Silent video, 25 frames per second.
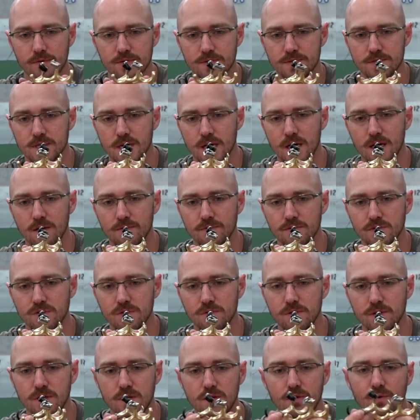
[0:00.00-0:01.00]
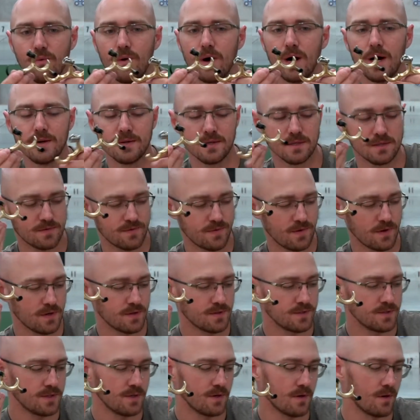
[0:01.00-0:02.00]
style of shooting you want as far
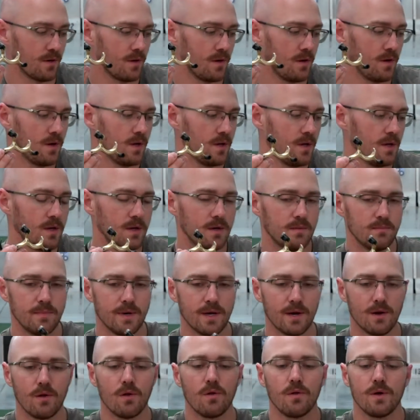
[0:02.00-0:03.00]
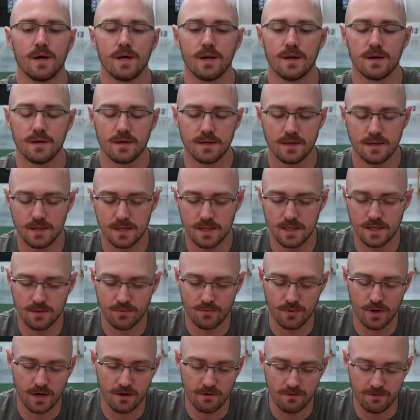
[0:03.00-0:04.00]
as your middle and
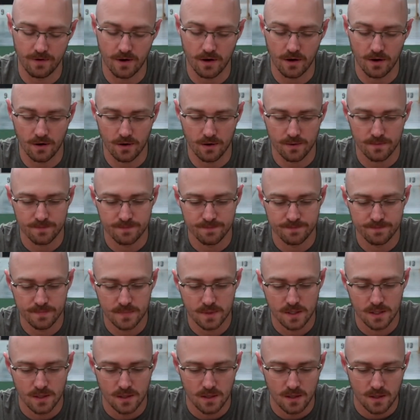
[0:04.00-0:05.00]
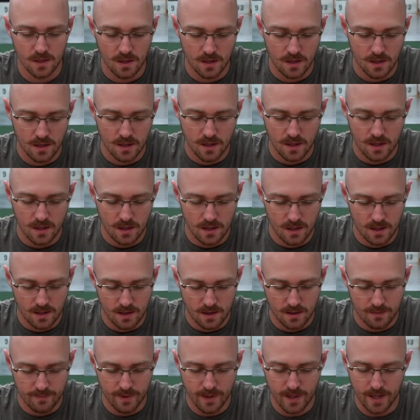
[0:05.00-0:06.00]
ring finger.
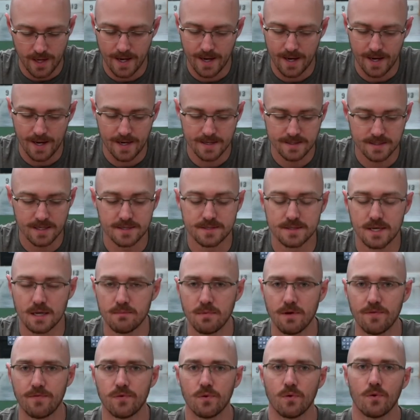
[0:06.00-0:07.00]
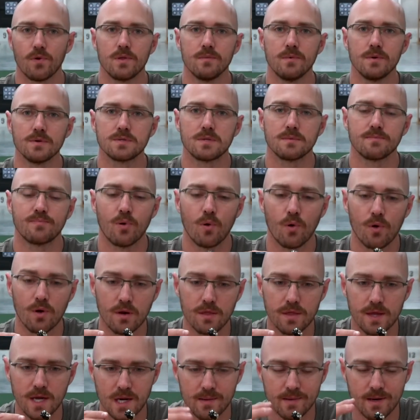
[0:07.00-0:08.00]
But as I said before, the most important
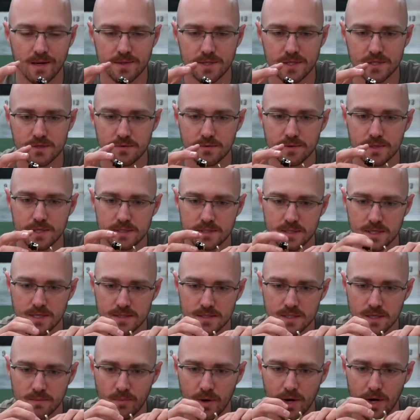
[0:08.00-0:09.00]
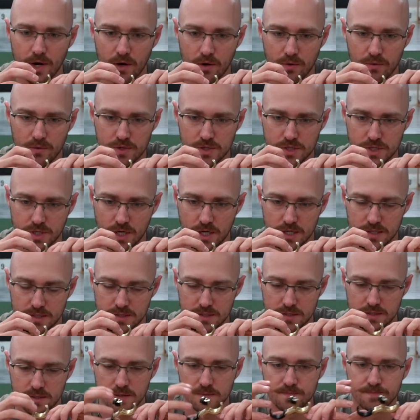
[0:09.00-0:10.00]
thing about this release is the micro
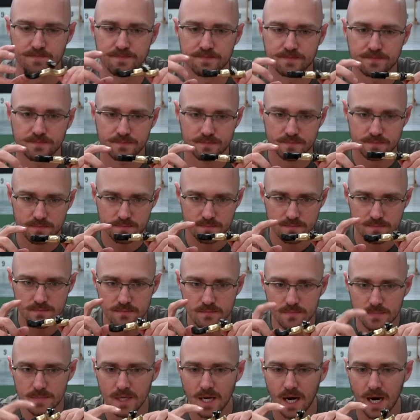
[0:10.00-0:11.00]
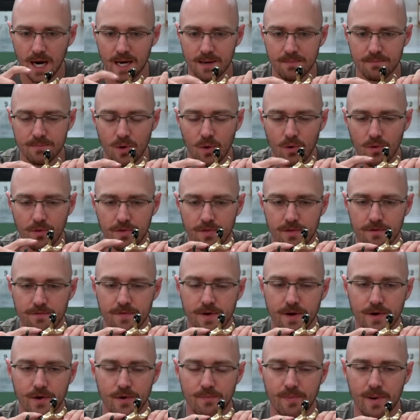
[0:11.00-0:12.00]
adjust on both the
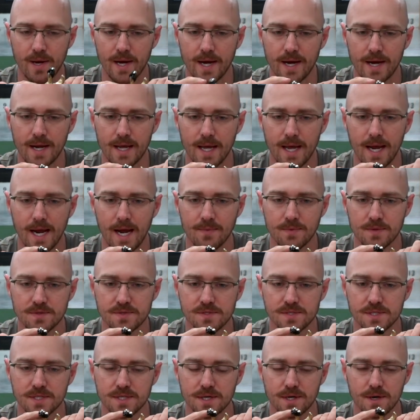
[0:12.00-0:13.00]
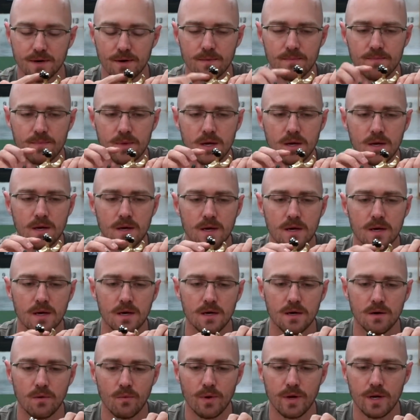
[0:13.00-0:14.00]
finger peg and the sear.
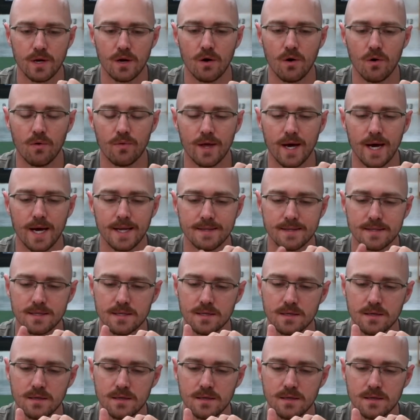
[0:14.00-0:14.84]
We know that